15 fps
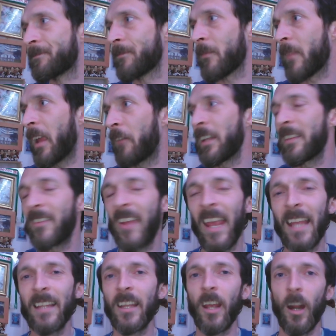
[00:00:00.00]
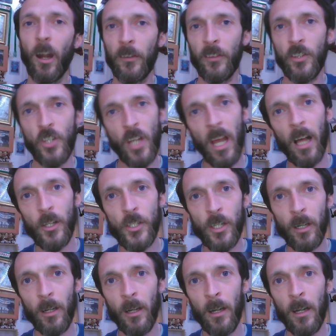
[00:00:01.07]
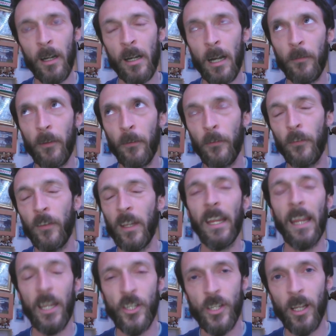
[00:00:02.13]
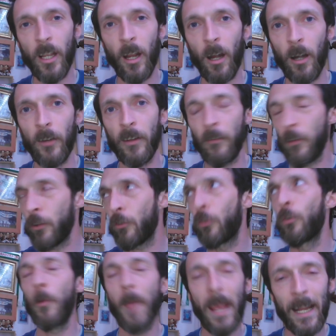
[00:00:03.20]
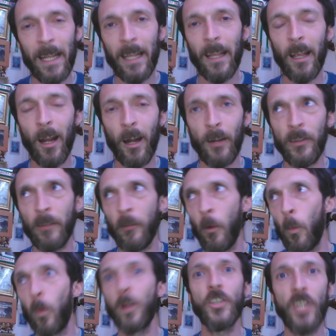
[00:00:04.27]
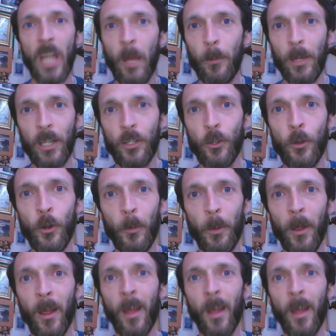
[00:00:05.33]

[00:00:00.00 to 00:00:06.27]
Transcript: I've got 10 cards in Challenger. I've got 3 Asian cards, and I've got 2 American cards, and I've got 1 champion Europe.